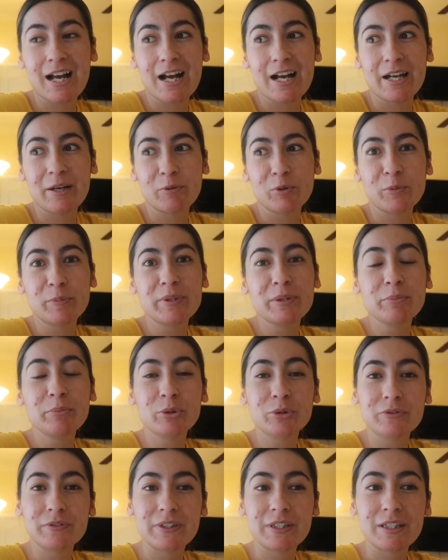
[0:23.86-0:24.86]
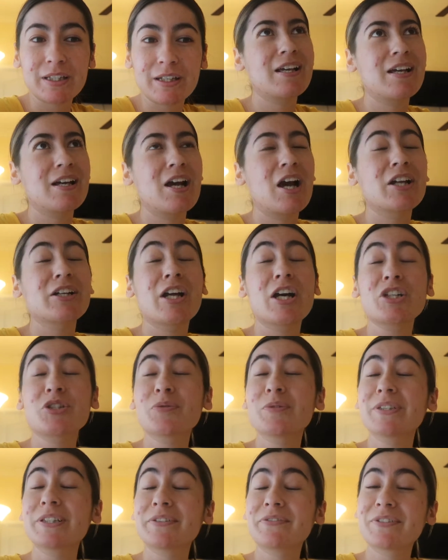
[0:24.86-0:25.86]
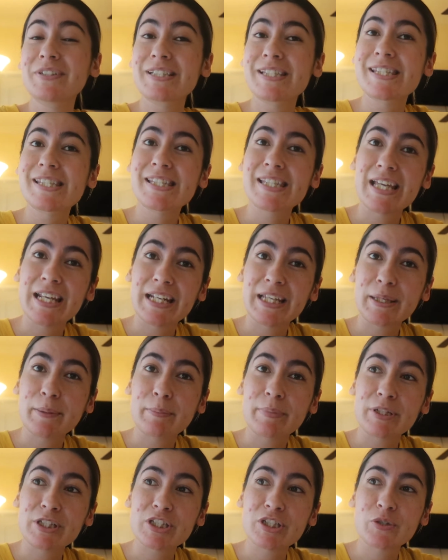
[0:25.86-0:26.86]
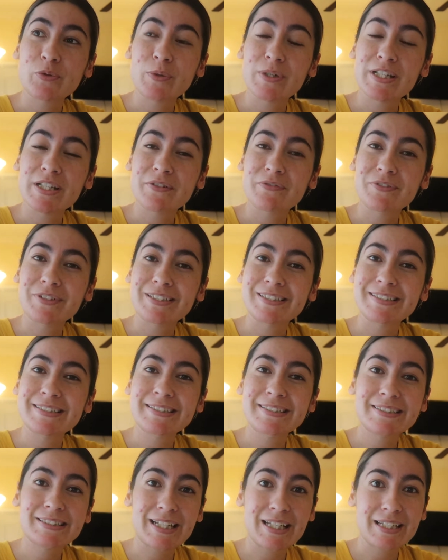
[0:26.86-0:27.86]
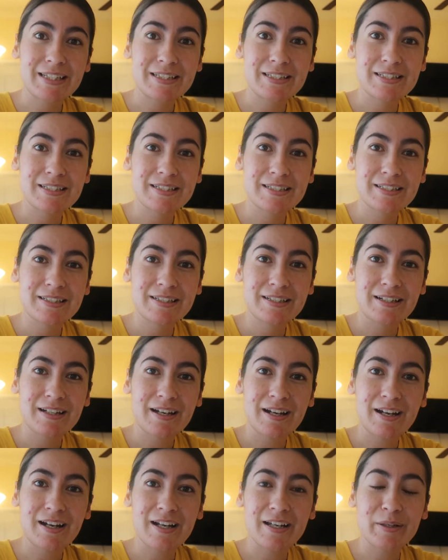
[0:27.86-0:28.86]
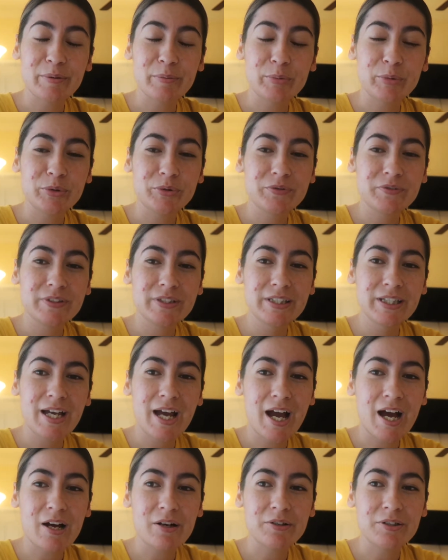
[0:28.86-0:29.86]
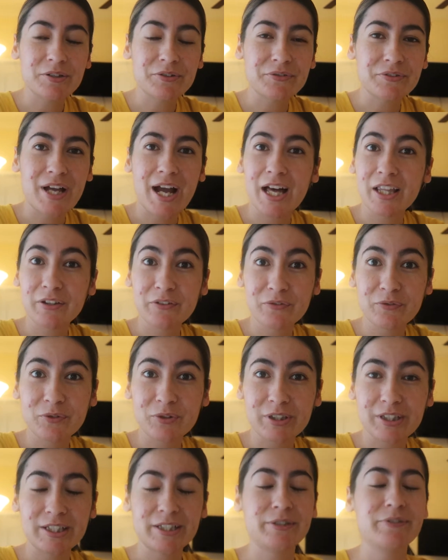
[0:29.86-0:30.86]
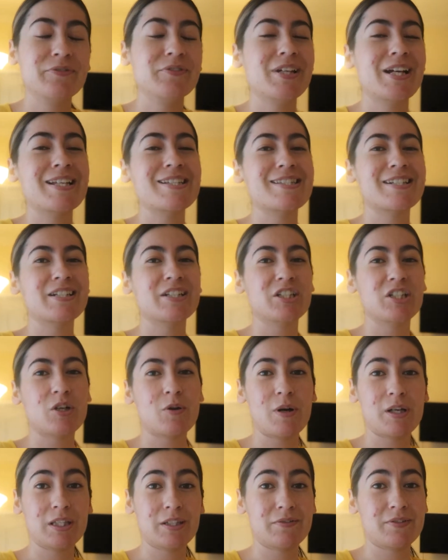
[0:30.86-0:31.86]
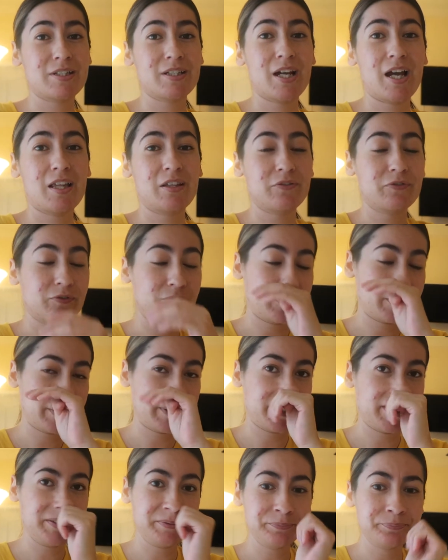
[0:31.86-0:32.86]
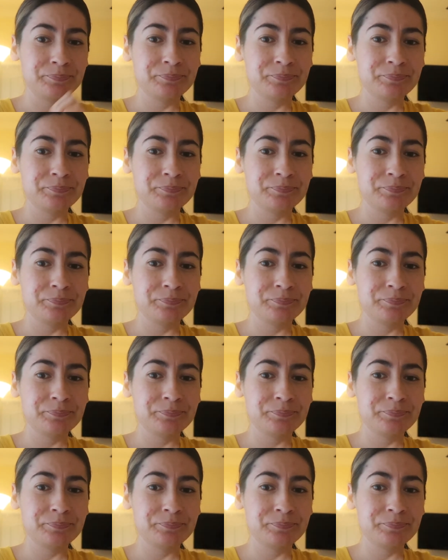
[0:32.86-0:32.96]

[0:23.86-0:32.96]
I will be moving, not to a different city, but to a different state. I am moving out of California. If you guys didn't know, I lived in California.